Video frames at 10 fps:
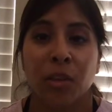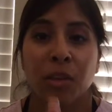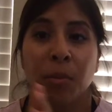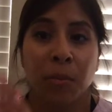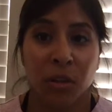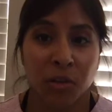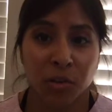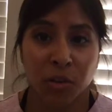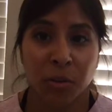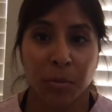the blue
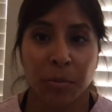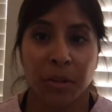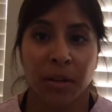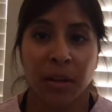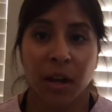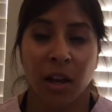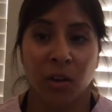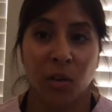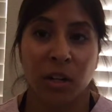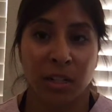group,
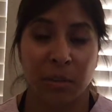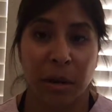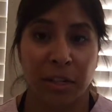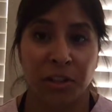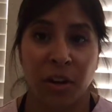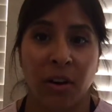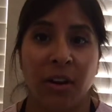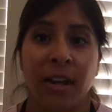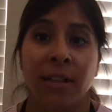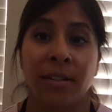according to my
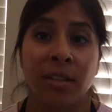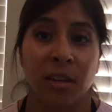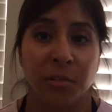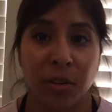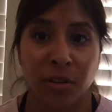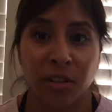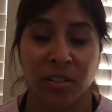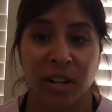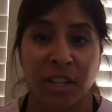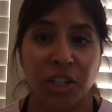chart, is the computer
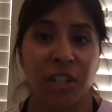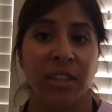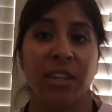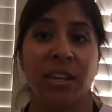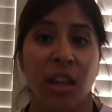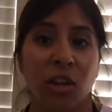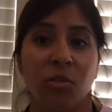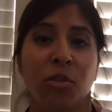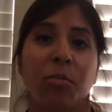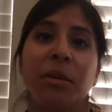station. The yellow
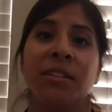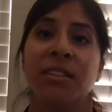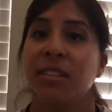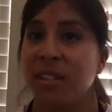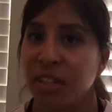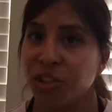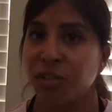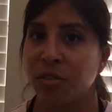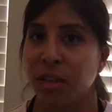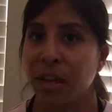group is the
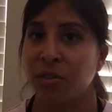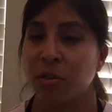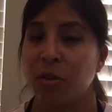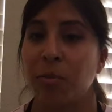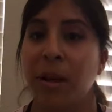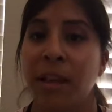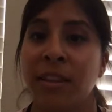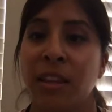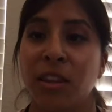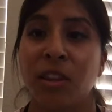teacher-led group, and
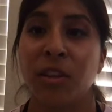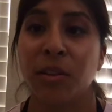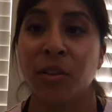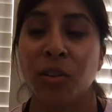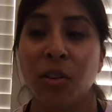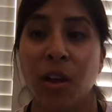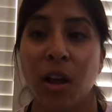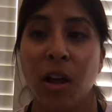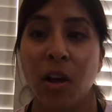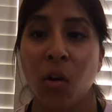then the
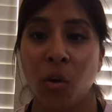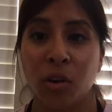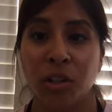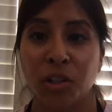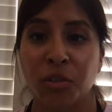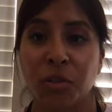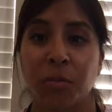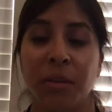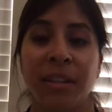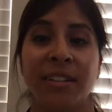orange
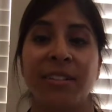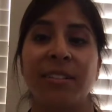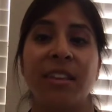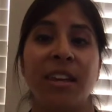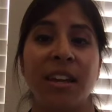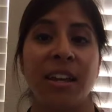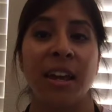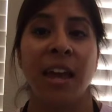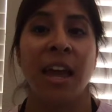group is the